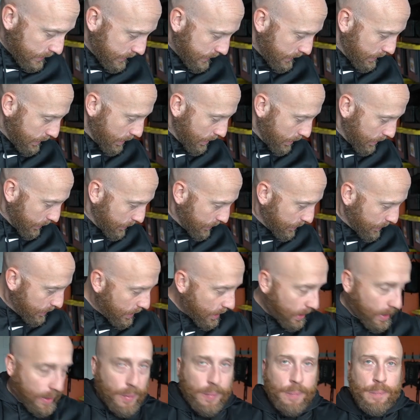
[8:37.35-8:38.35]
stuff.
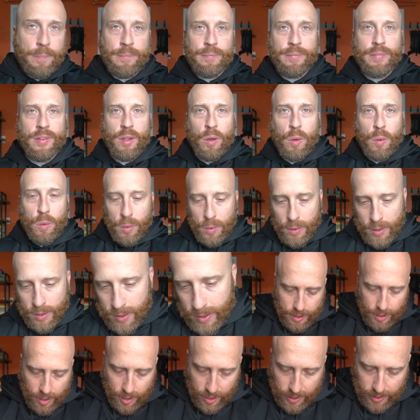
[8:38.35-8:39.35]
Um, hold on.
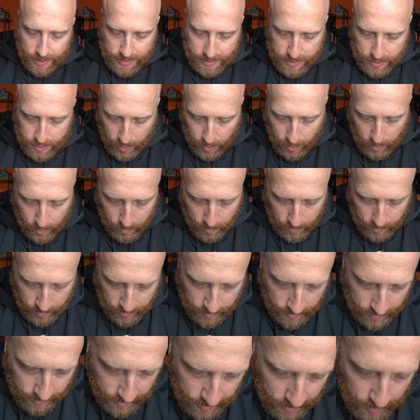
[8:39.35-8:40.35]
All right, so
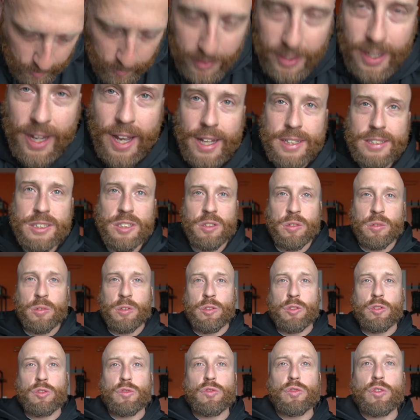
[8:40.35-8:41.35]
we got two
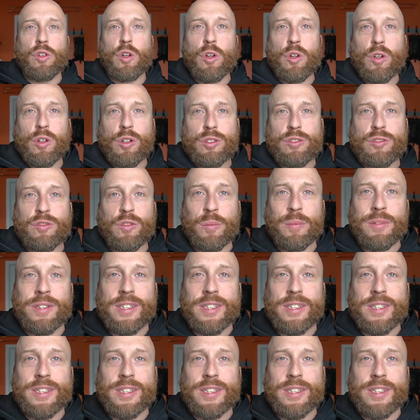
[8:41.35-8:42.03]
new frogs from